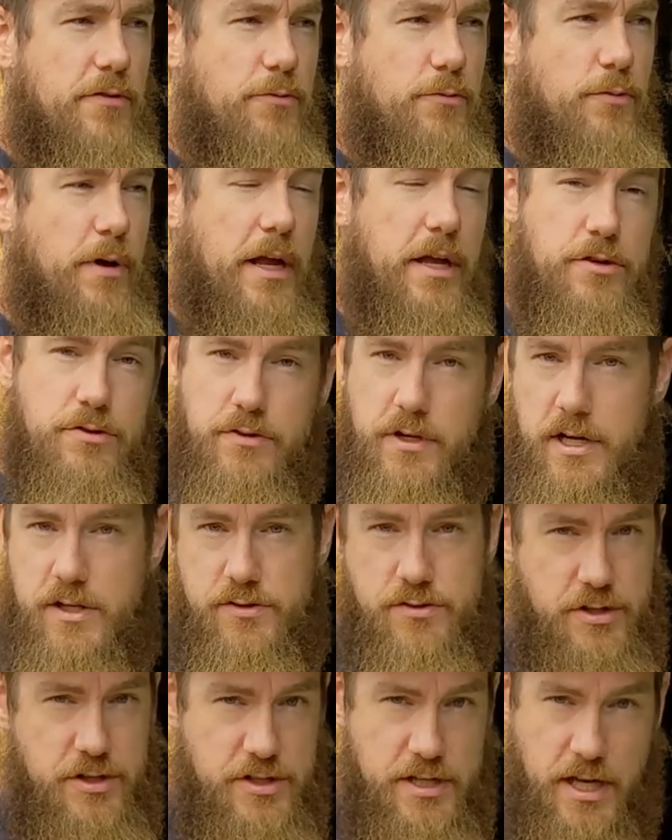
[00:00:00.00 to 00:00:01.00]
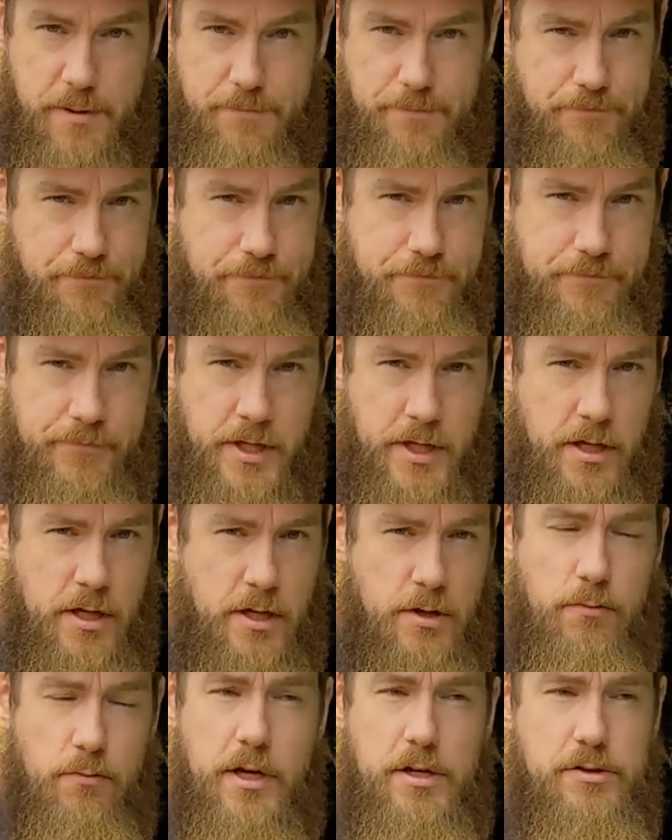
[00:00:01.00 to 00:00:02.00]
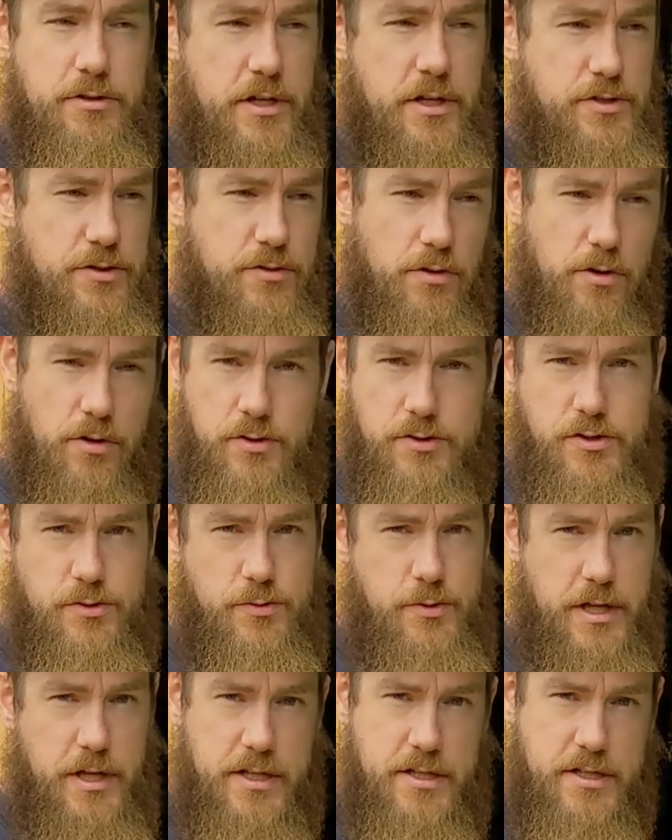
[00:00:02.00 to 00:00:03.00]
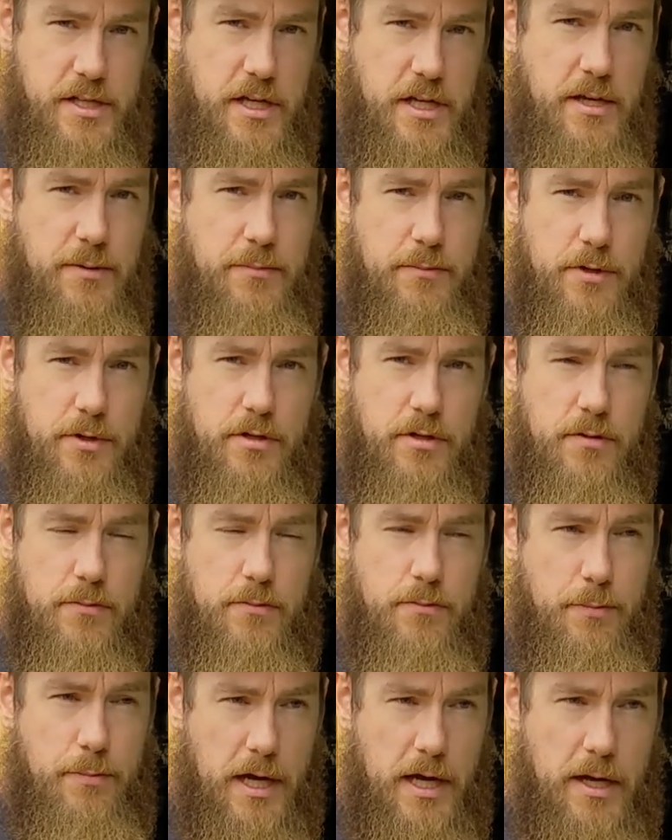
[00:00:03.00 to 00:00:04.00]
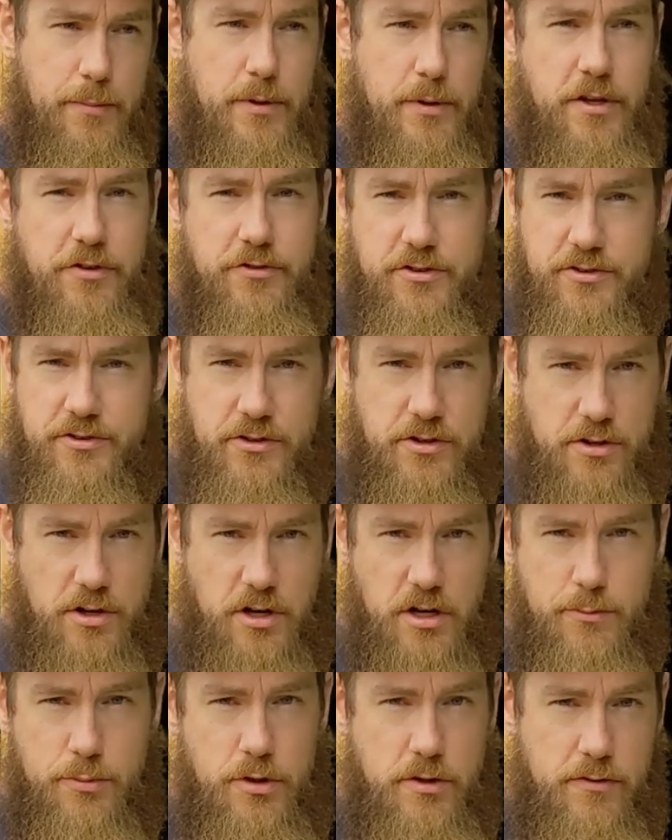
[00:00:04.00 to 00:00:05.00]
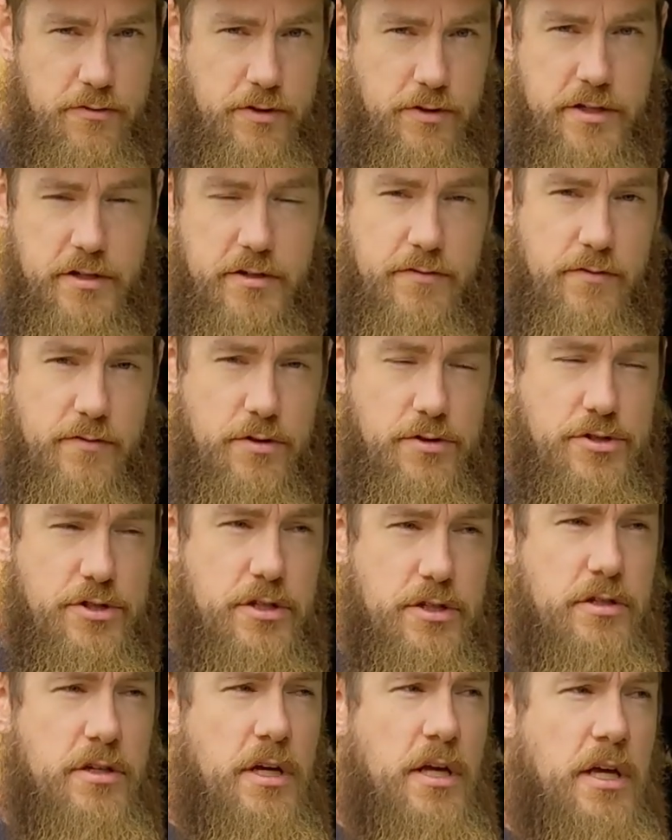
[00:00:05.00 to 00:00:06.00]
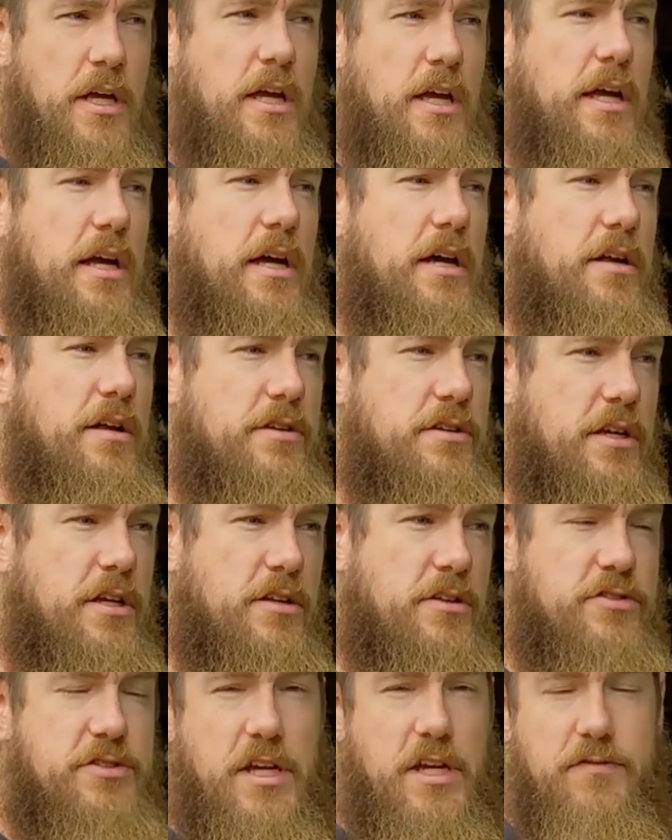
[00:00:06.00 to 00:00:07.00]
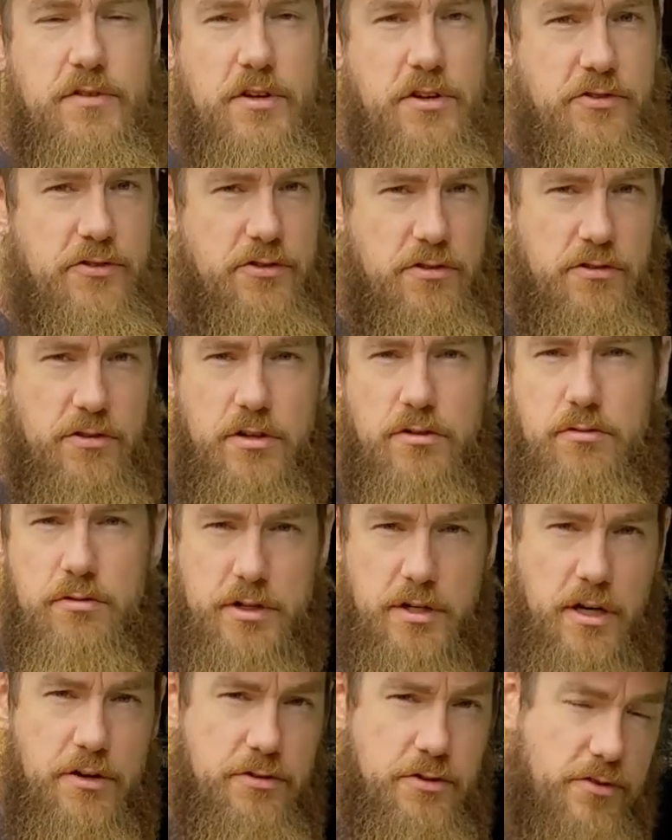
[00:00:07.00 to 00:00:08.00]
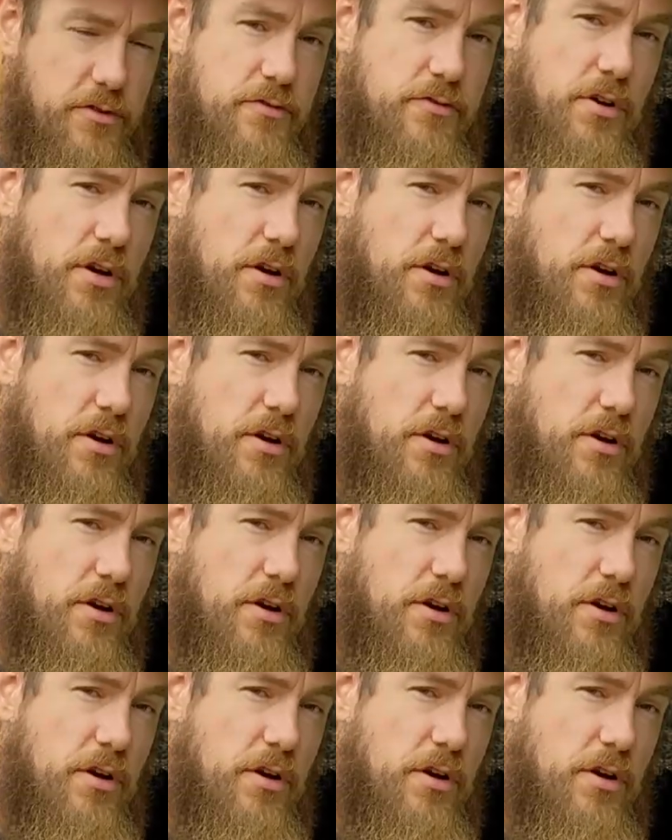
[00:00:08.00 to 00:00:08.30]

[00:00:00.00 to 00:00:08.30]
rain drains are the same. Rain drains are also in that same pipe. It's just the non-perforated version, and it saved us literally hundreds of